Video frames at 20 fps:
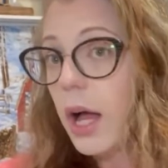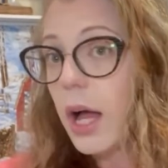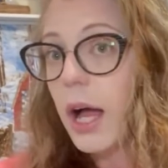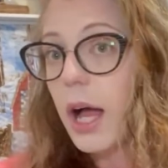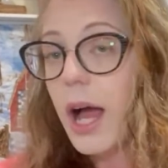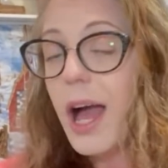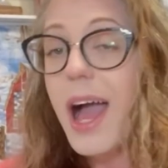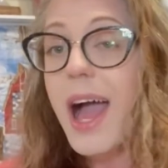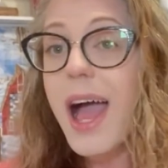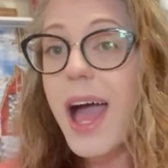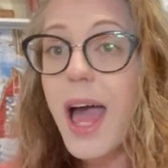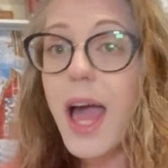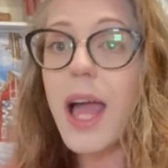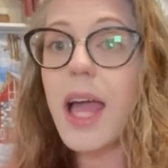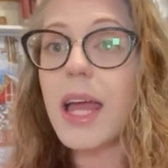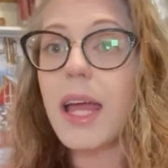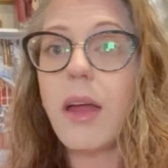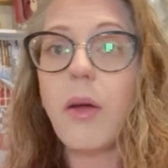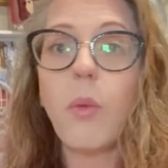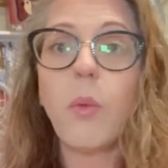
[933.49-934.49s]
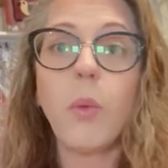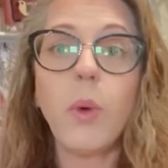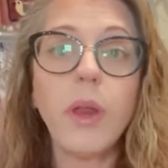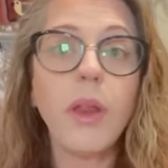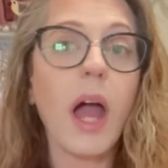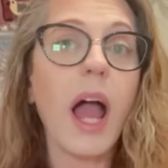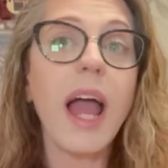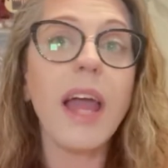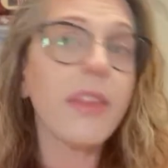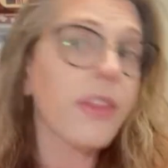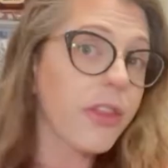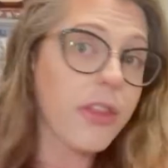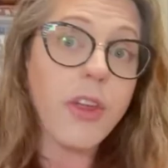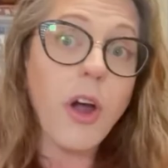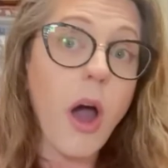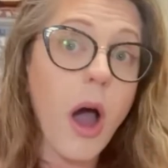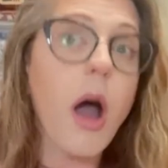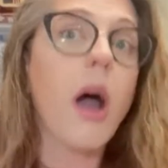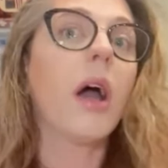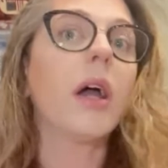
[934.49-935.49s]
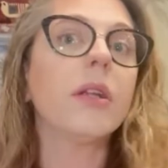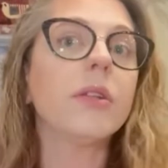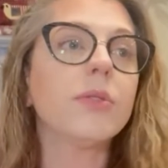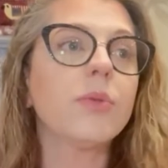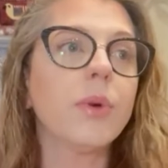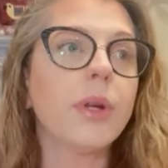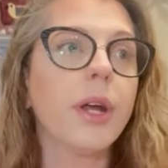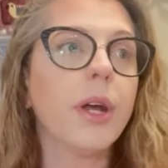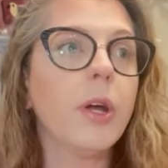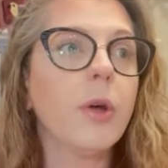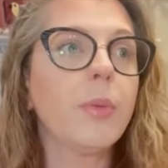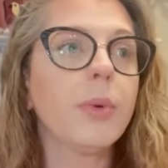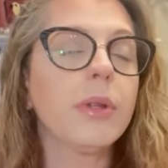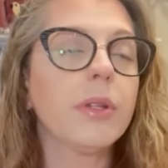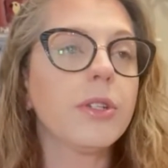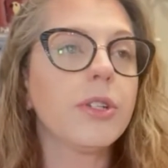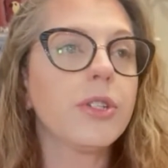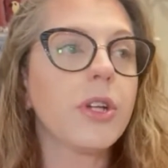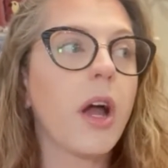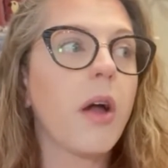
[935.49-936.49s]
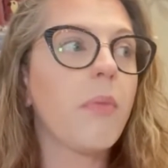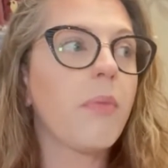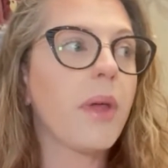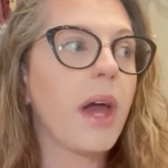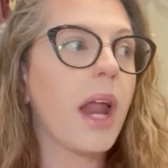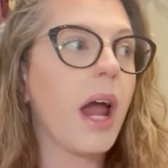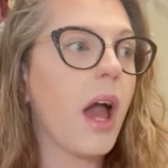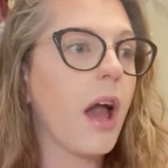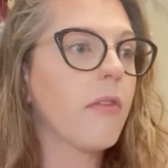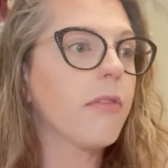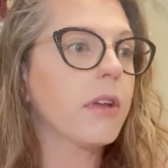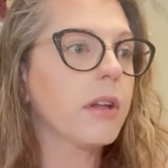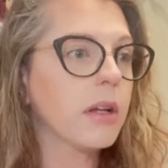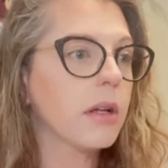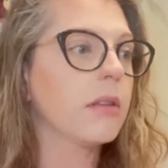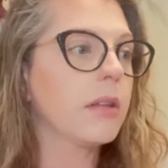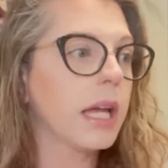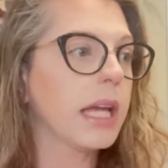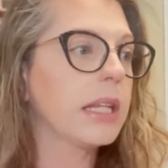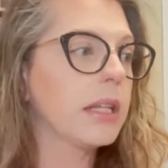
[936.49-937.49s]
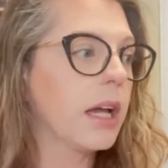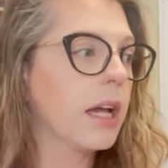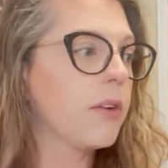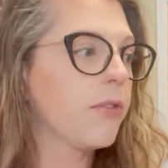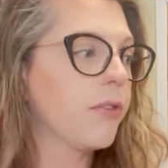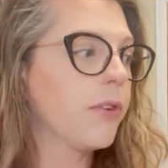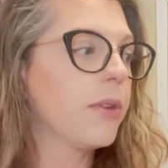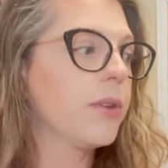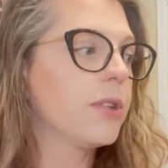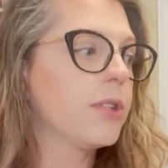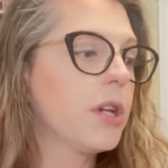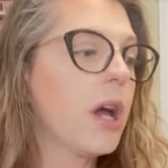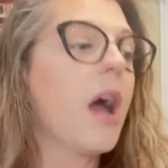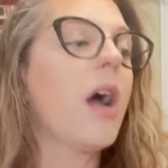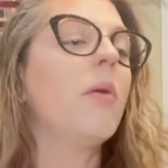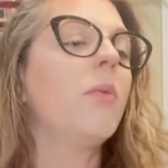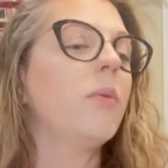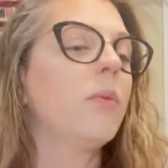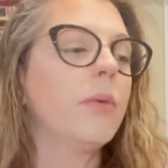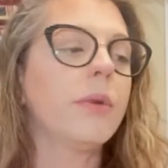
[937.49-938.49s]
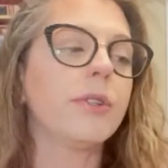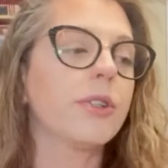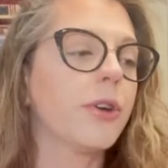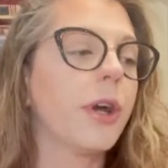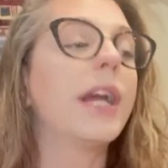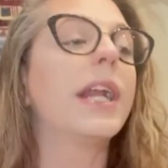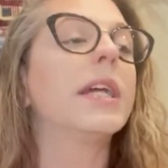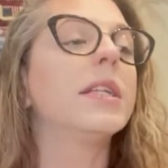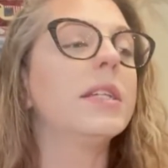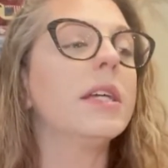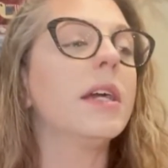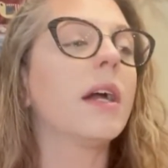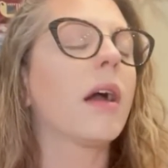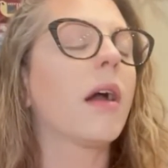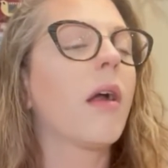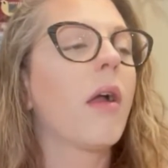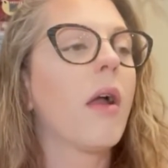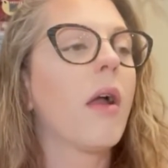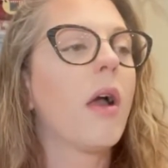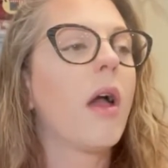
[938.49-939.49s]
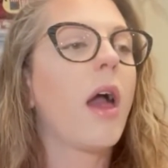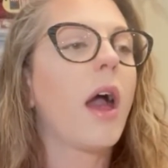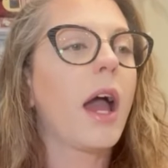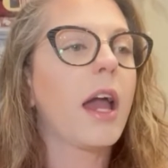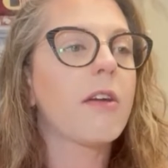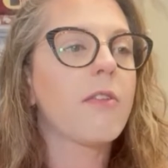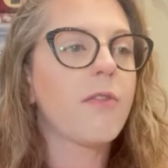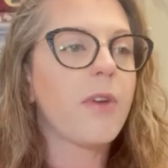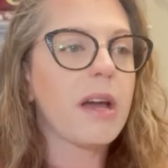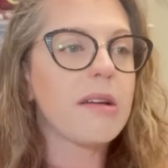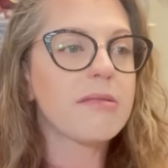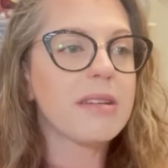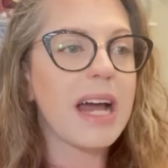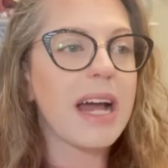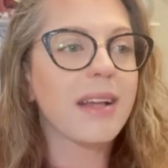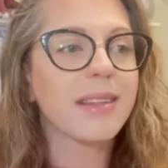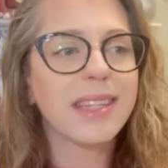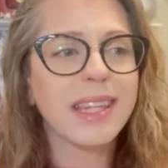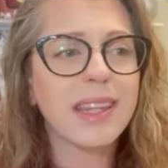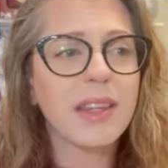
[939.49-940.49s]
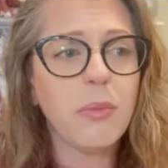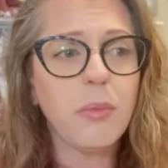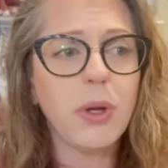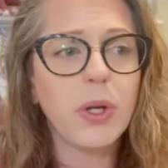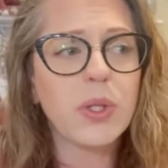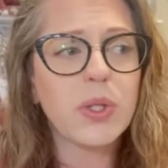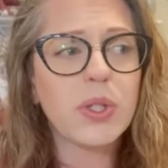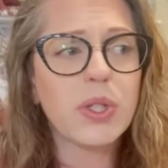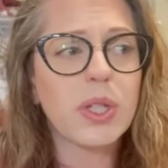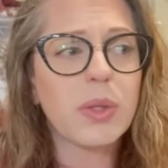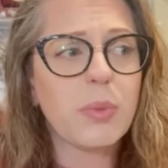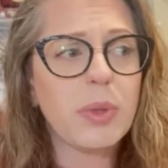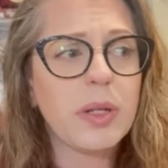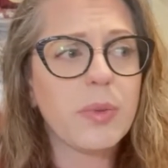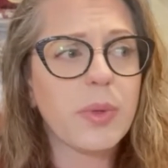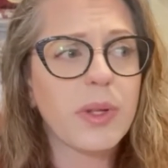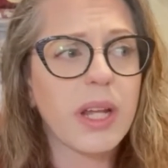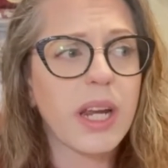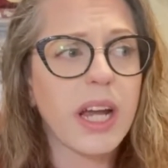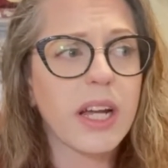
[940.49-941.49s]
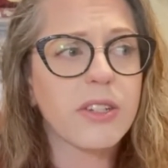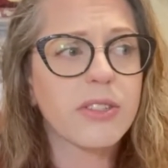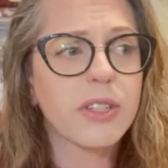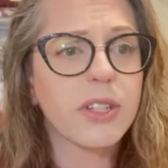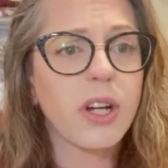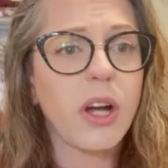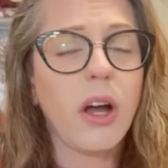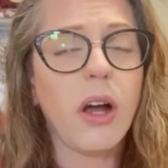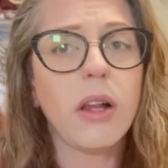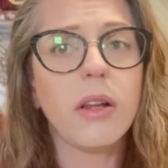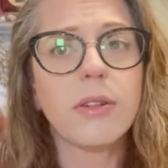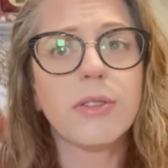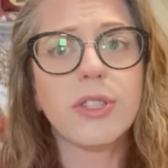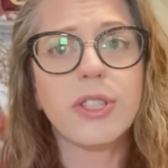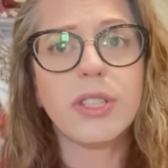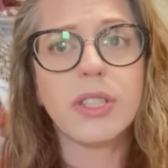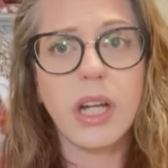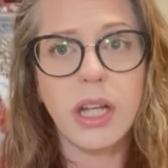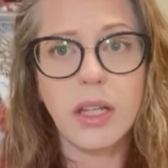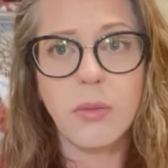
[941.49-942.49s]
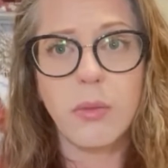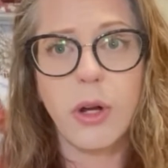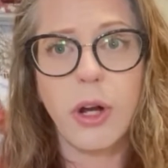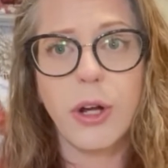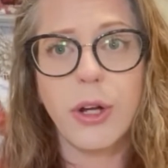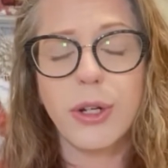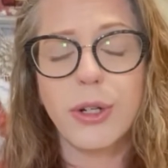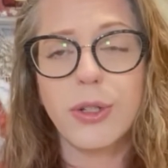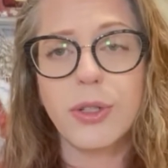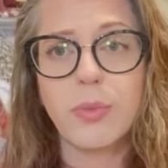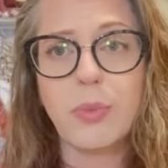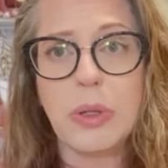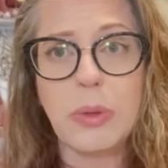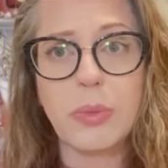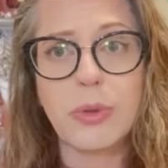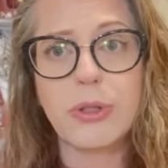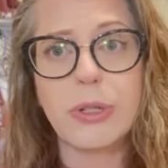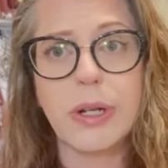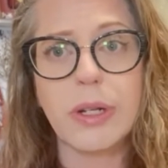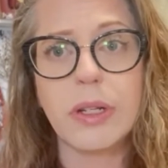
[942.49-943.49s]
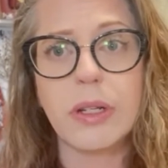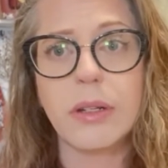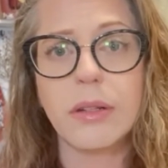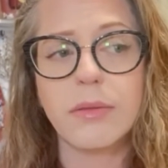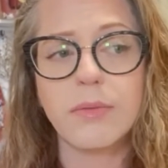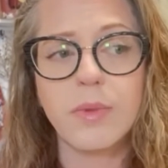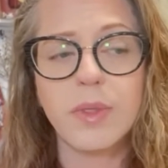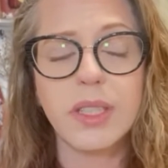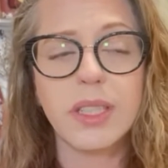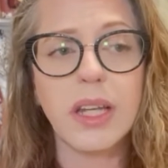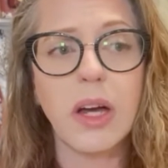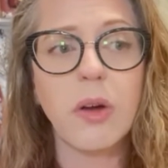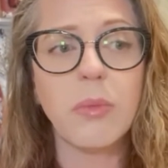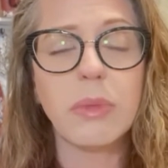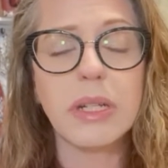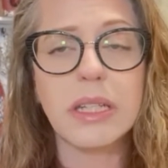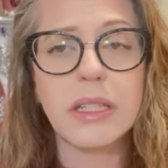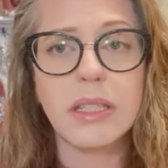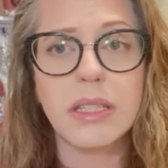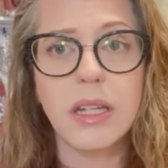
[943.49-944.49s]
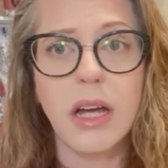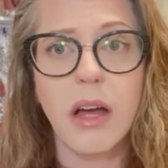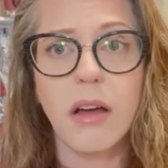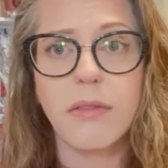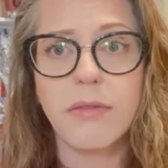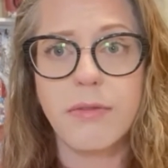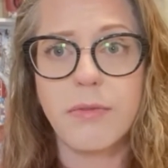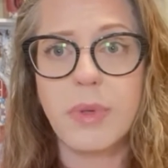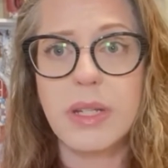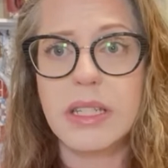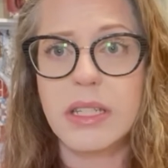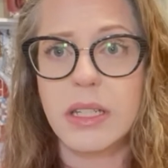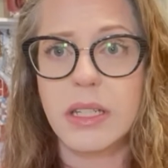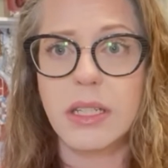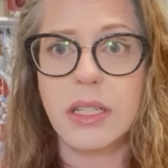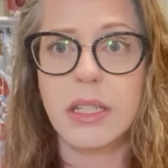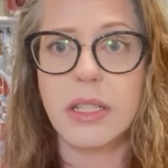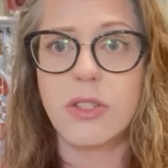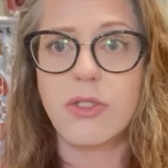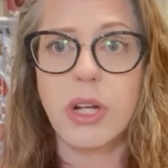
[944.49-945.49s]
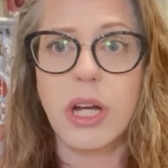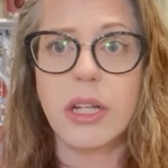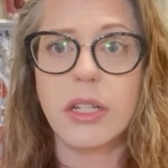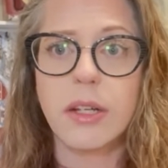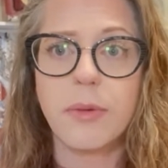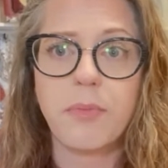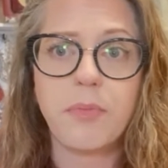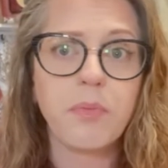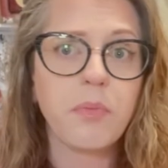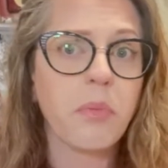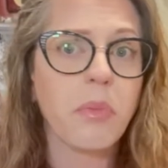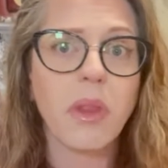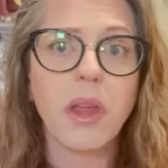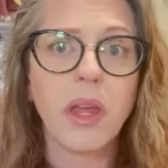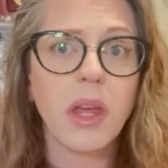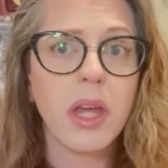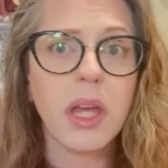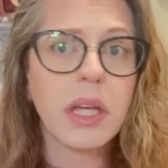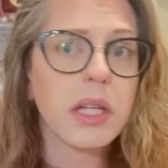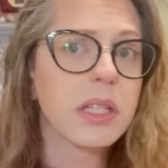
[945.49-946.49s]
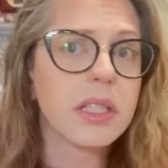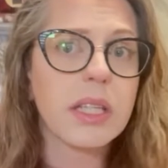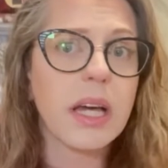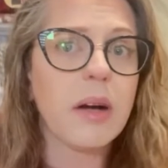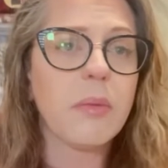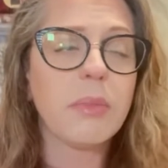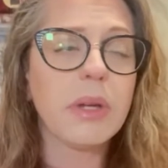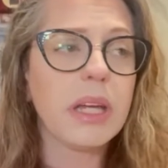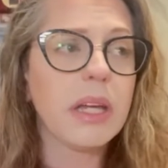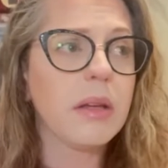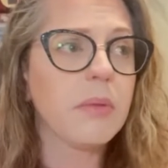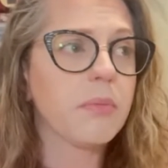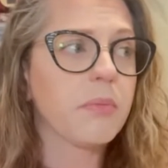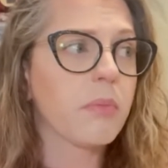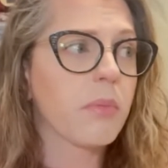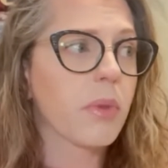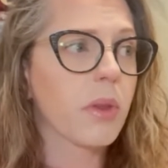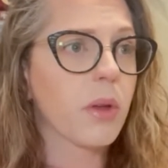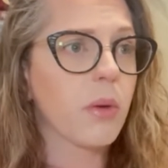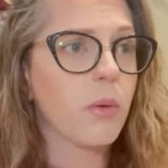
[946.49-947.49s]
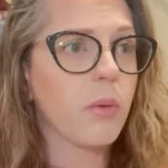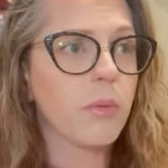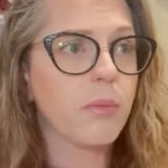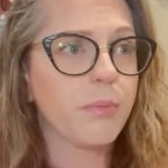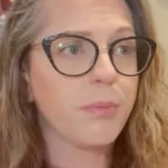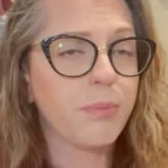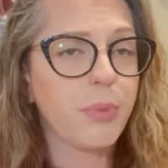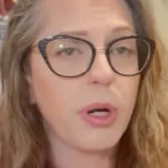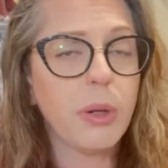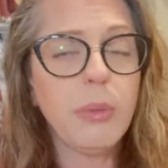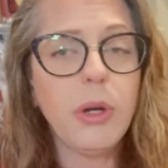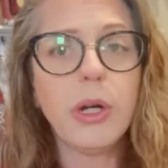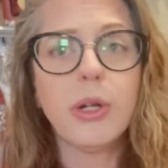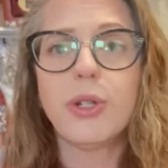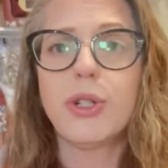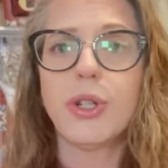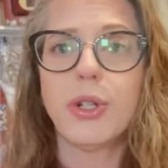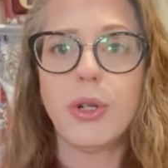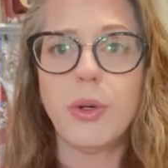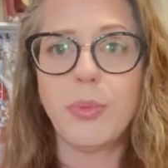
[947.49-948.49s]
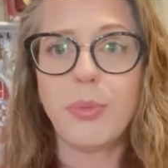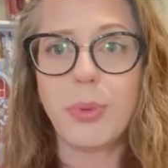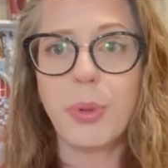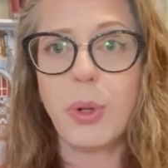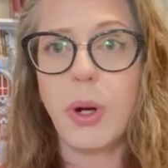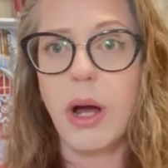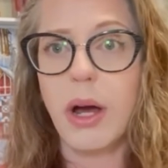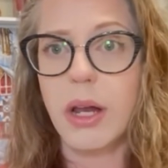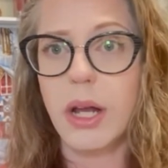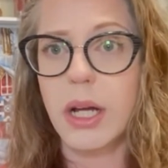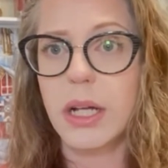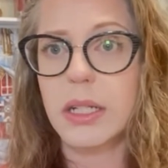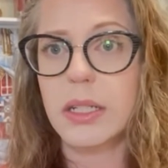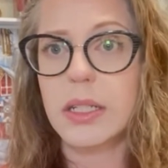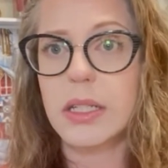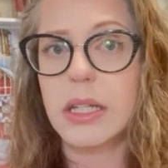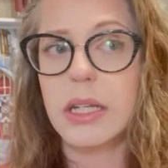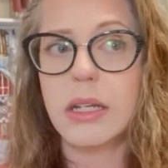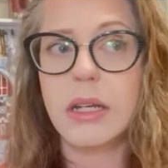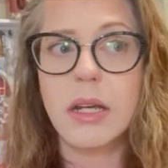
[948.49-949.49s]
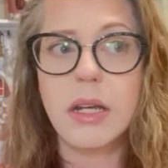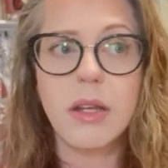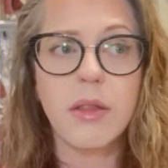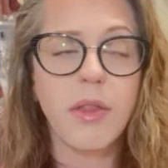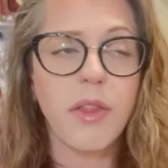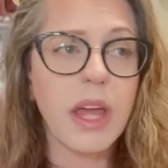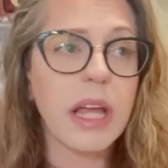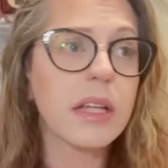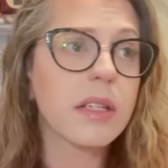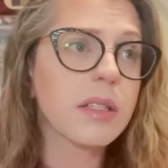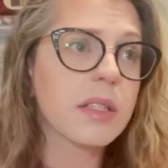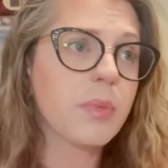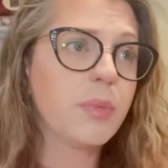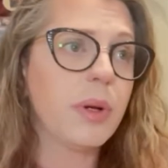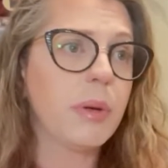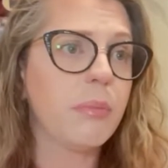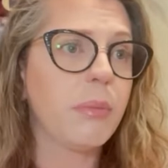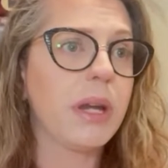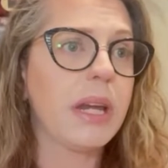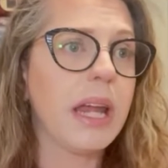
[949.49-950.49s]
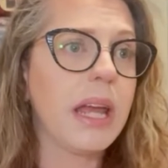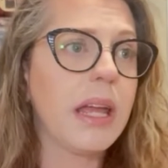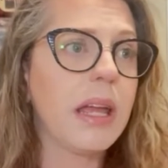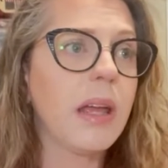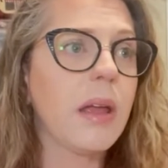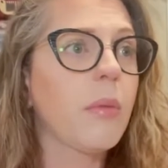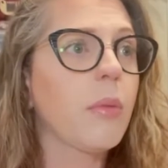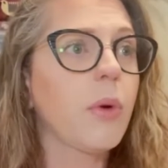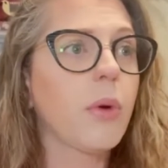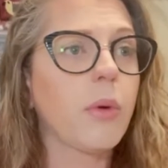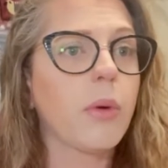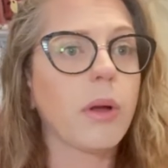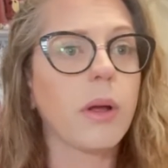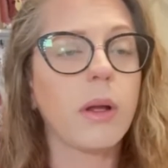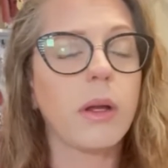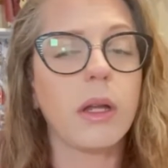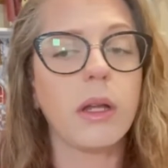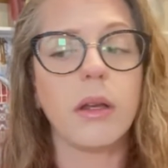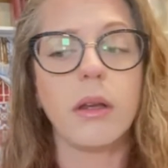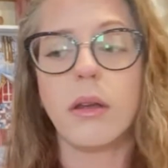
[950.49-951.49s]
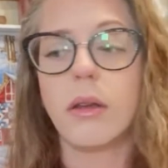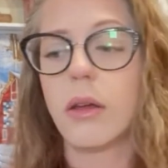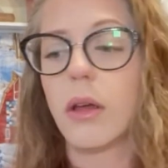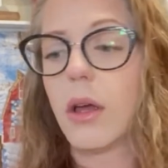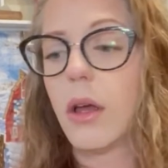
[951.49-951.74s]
I thought when I opened the shop that having a landline for the shop was a great idea. I found out that most of the people that actually call are just telemarketers and people trying to sell me stuff, businesses trying to sell me promotional products and things to put my name on and